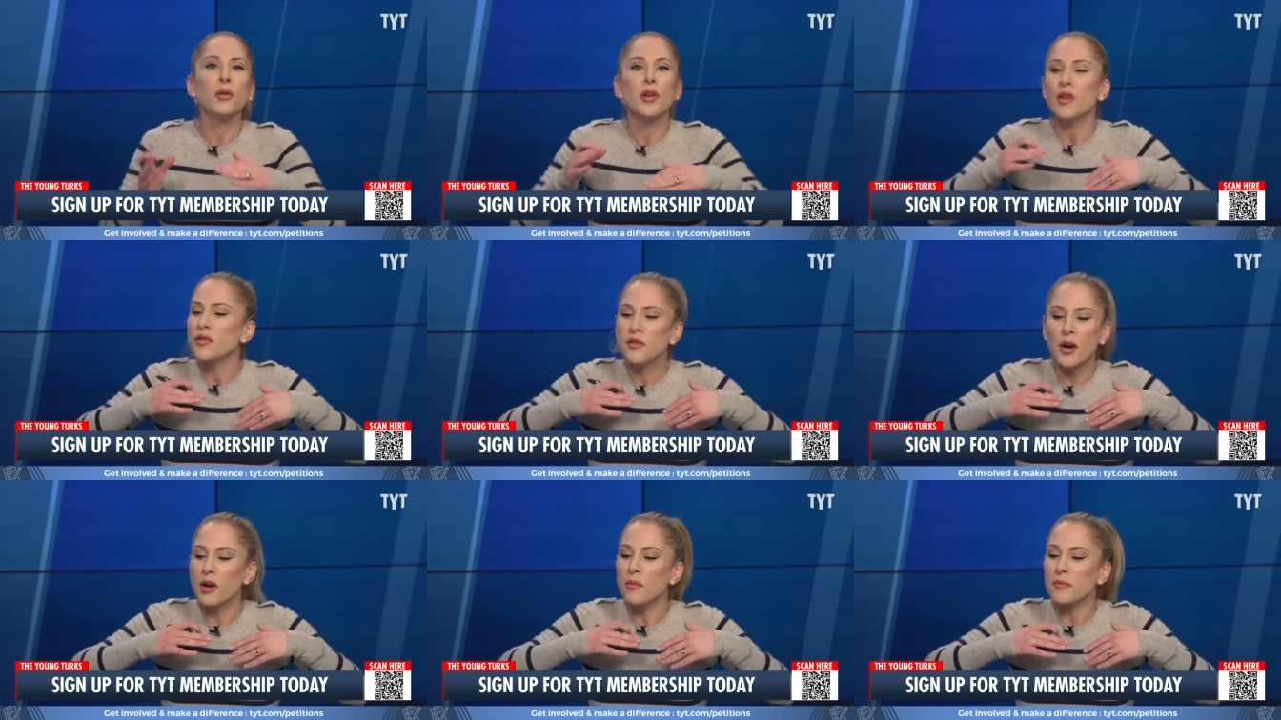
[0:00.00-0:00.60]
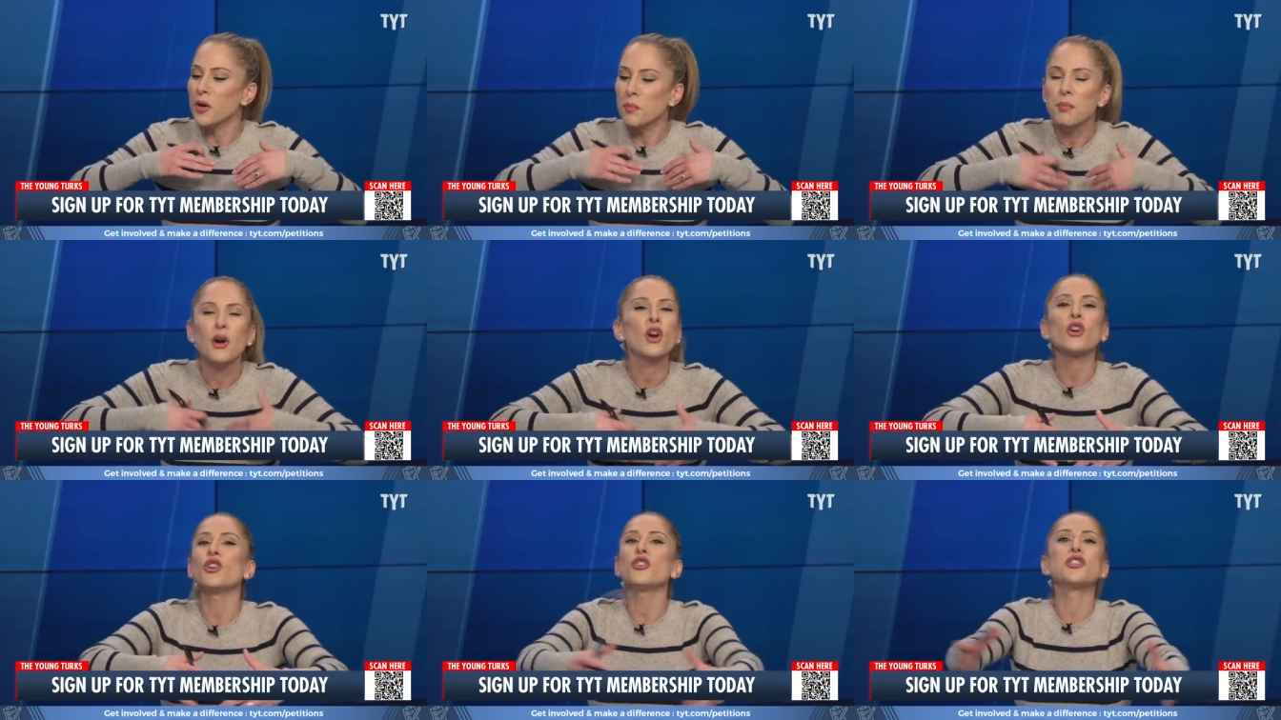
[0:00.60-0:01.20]
they're they're
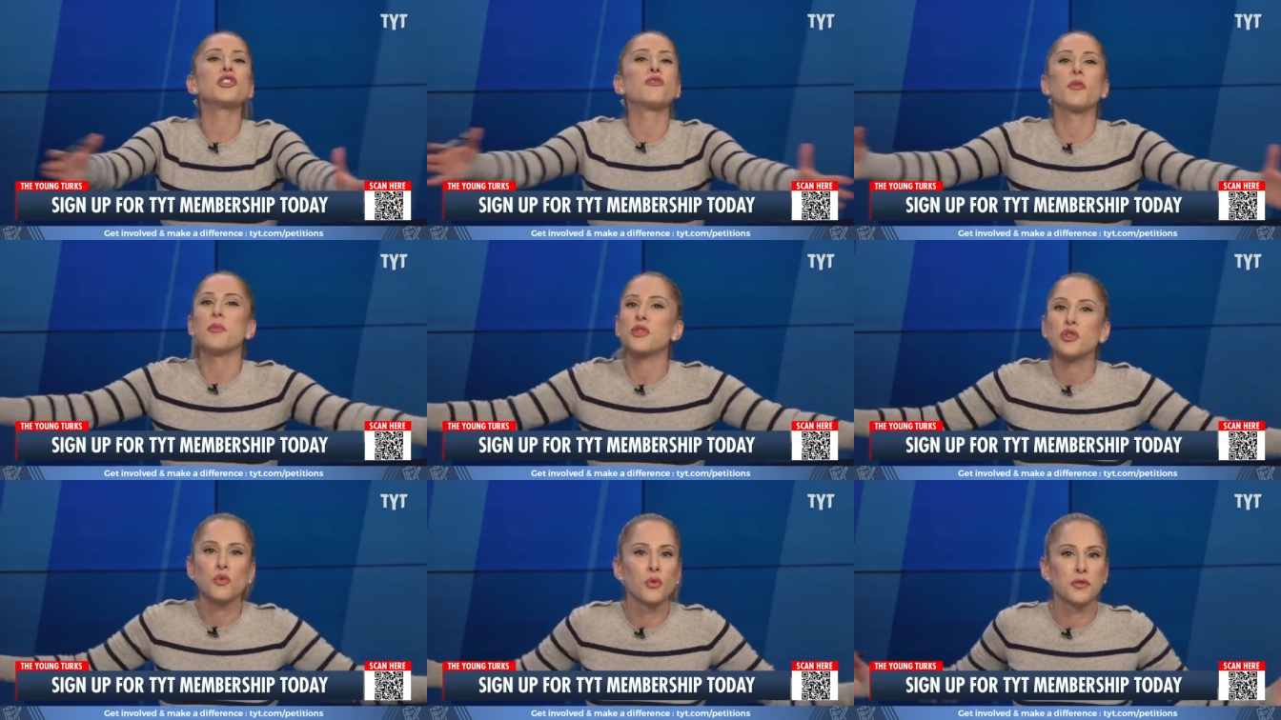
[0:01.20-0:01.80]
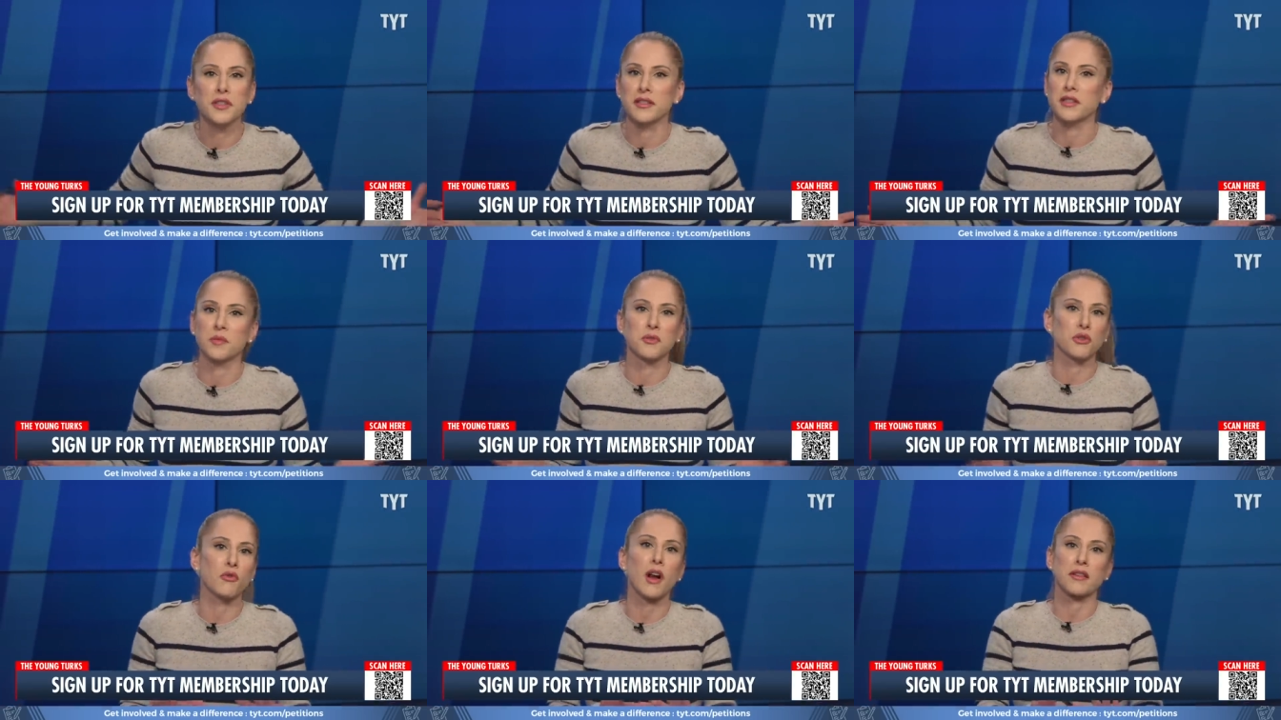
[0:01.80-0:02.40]
purged from the school
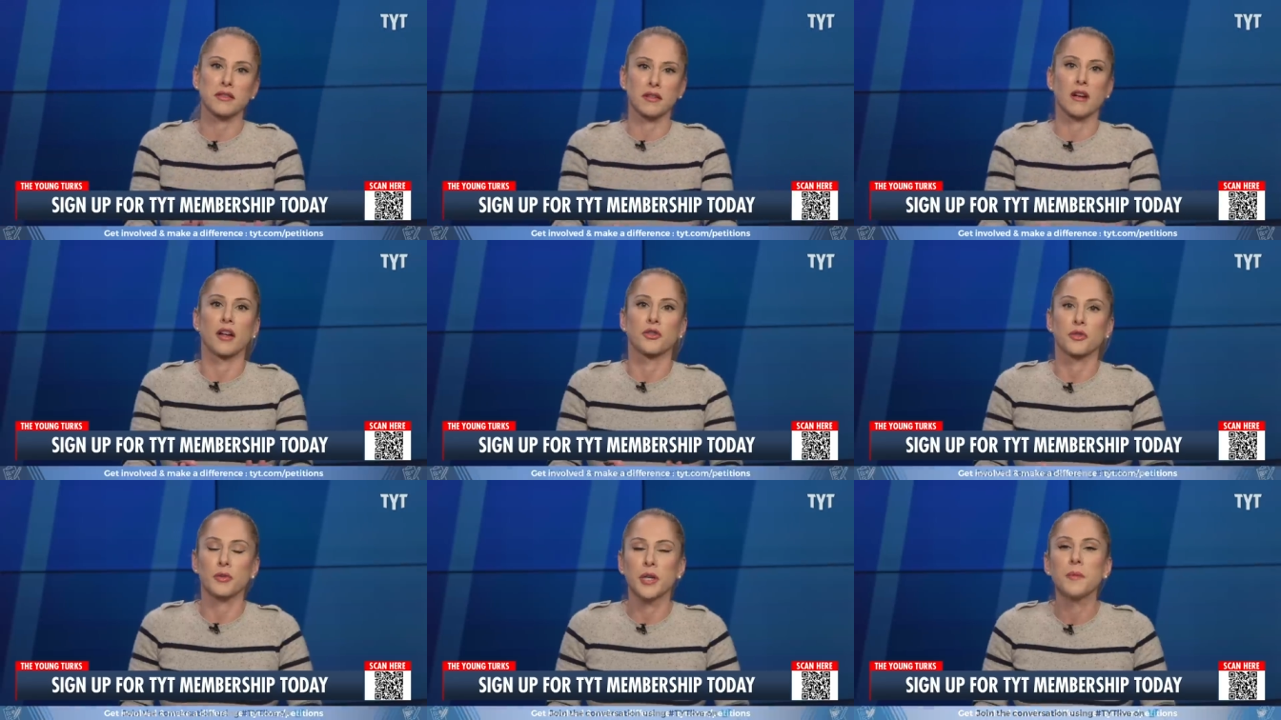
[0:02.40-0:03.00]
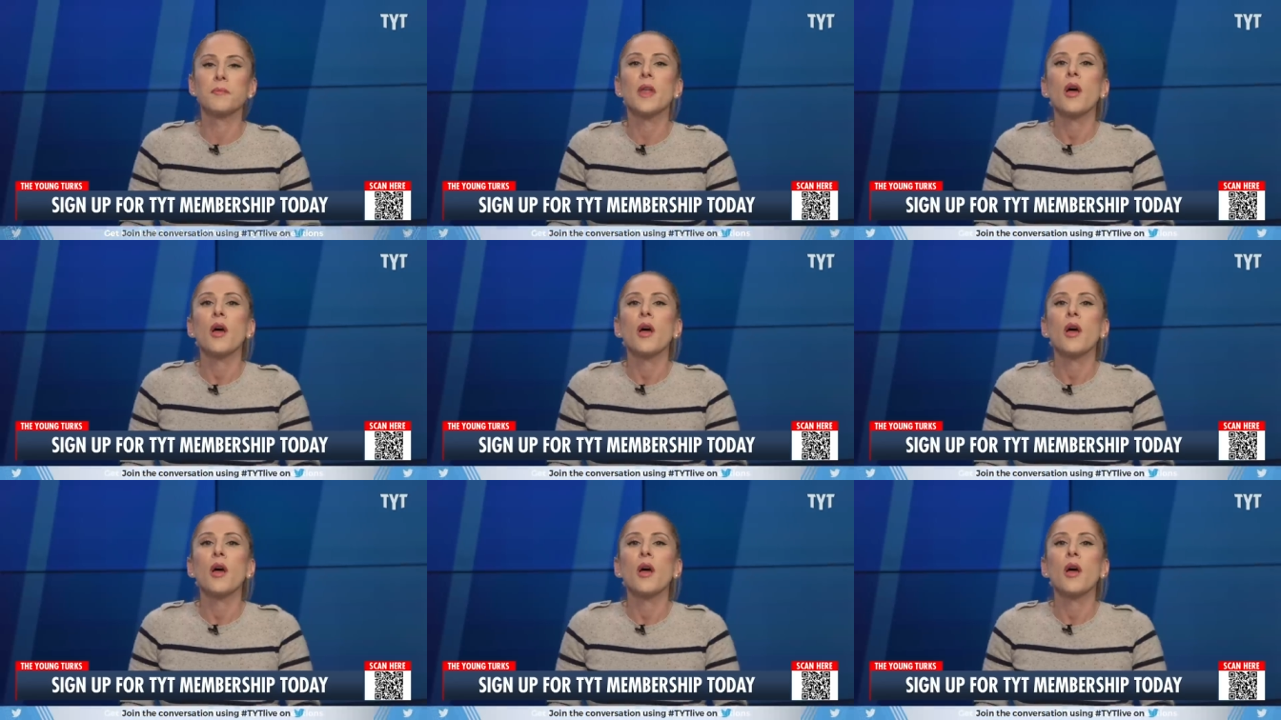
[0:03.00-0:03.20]
systems across the country.